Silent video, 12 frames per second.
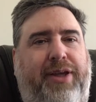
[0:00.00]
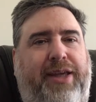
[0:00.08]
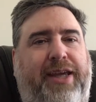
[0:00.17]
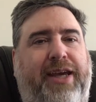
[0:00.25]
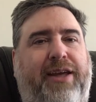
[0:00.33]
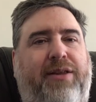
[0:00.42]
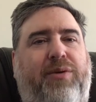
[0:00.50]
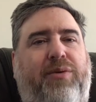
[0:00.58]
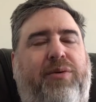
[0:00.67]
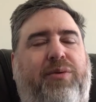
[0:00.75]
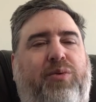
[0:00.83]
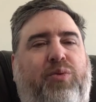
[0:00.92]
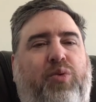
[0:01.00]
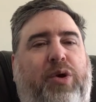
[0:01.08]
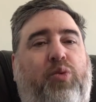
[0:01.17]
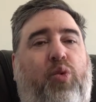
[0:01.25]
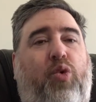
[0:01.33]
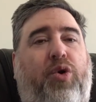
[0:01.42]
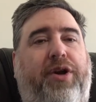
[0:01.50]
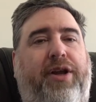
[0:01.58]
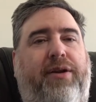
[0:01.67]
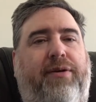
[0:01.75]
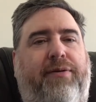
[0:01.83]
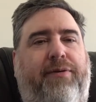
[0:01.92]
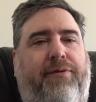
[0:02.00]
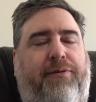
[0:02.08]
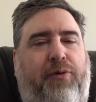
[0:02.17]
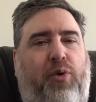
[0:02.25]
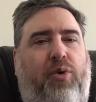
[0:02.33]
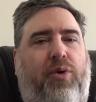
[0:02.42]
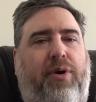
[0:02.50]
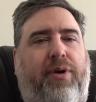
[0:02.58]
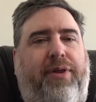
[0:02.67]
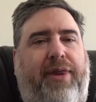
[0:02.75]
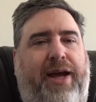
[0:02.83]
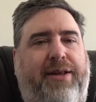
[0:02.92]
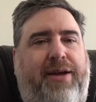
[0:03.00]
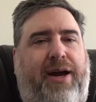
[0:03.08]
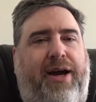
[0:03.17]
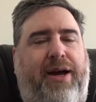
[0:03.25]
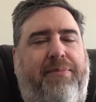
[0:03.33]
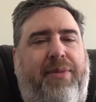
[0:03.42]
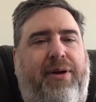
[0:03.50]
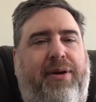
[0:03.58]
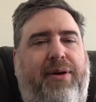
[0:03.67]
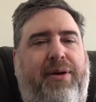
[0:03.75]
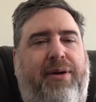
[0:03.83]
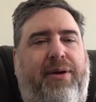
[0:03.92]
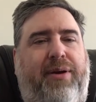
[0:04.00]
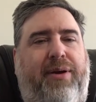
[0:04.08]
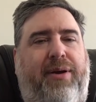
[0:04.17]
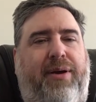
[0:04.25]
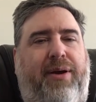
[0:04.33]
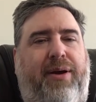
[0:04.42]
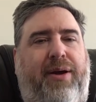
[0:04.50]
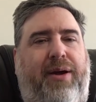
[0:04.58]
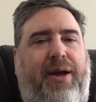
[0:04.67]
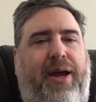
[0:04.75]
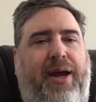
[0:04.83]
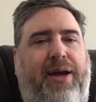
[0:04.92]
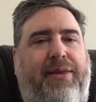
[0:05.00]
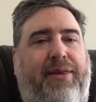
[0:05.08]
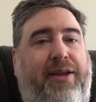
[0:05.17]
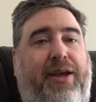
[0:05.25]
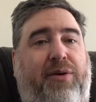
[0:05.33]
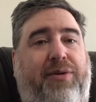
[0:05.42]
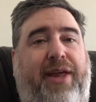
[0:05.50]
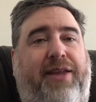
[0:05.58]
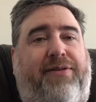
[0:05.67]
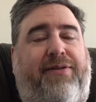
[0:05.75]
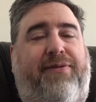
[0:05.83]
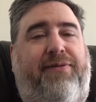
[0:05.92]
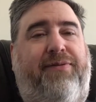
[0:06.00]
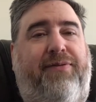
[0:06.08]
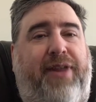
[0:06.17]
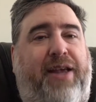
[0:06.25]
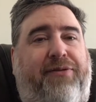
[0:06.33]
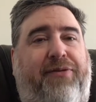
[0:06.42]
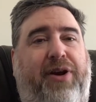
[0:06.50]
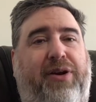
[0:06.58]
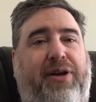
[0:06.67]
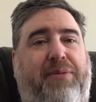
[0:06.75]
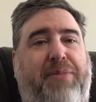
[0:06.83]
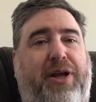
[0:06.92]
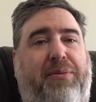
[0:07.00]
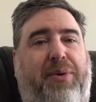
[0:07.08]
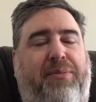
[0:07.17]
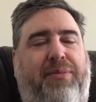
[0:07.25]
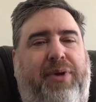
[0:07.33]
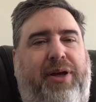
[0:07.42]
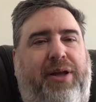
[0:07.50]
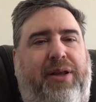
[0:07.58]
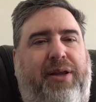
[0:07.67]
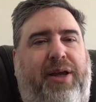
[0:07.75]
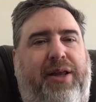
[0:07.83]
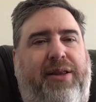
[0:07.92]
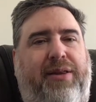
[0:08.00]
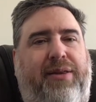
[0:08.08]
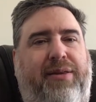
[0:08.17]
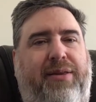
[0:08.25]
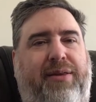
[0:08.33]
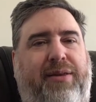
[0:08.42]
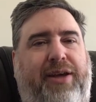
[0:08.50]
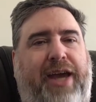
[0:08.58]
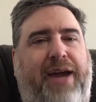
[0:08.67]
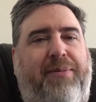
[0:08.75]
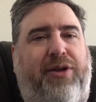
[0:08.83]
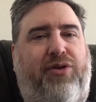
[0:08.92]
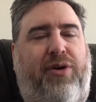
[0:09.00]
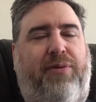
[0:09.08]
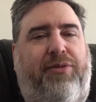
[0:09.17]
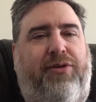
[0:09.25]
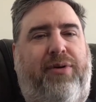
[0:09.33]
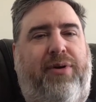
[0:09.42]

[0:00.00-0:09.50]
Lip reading: get rewarded for that time. And that's very minimal in gaming terms.